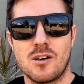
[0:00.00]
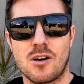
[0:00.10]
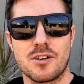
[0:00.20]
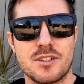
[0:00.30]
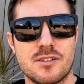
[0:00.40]

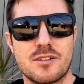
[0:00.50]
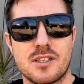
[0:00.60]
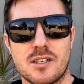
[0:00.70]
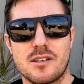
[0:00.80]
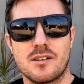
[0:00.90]
Alright, I just
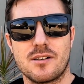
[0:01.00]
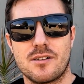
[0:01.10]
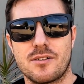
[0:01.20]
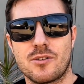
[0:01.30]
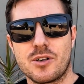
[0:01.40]

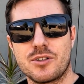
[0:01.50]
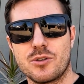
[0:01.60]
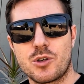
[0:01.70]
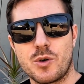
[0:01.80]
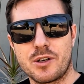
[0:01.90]
thought I'd
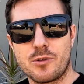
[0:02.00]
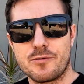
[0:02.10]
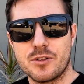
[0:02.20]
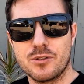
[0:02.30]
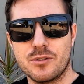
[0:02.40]
do a quick
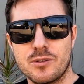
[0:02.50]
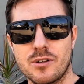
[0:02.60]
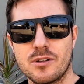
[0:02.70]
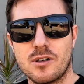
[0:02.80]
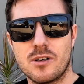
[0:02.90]
review
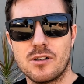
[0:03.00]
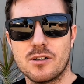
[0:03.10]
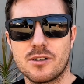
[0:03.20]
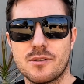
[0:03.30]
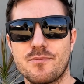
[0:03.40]

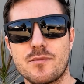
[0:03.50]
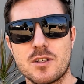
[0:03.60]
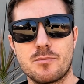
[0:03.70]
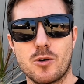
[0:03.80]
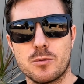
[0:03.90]
on
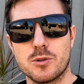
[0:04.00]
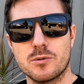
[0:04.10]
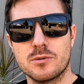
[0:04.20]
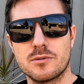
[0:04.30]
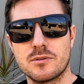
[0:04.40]
this
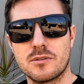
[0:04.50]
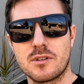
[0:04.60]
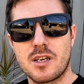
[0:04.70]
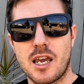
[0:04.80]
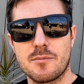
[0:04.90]
portable
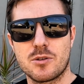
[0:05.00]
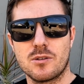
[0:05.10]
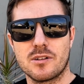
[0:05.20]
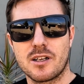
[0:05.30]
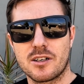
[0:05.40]
camp
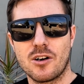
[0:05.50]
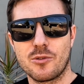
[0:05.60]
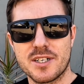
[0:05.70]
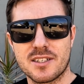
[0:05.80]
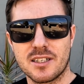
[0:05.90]
toilet that I got
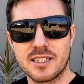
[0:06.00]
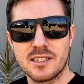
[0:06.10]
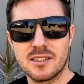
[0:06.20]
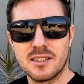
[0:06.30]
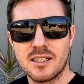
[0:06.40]
recently.
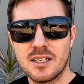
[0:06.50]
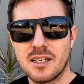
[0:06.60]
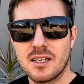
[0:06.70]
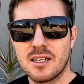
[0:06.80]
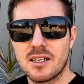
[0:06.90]

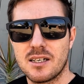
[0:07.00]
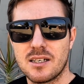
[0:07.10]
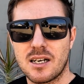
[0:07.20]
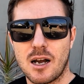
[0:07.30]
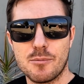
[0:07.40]

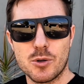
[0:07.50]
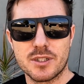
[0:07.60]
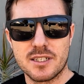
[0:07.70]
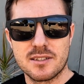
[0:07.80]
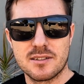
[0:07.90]
I
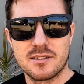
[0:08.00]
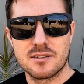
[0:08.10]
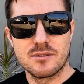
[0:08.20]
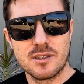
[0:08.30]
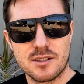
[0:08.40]
bought
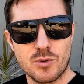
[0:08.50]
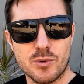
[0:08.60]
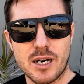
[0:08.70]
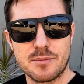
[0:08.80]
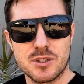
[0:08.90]
this as we
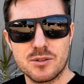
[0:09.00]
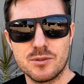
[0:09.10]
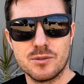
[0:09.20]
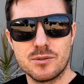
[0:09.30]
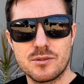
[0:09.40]
went up
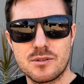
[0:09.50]
to